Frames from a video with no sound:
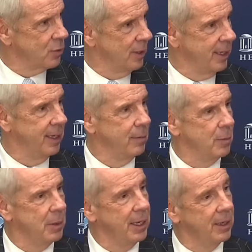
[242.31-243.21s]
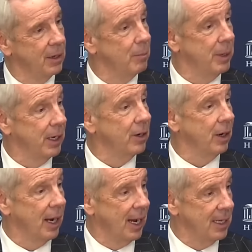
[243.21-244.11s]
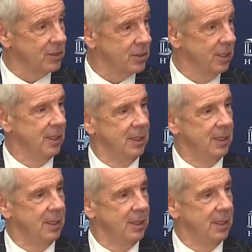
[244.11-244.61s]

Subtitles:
as we needed him to be. And they're bigger guys.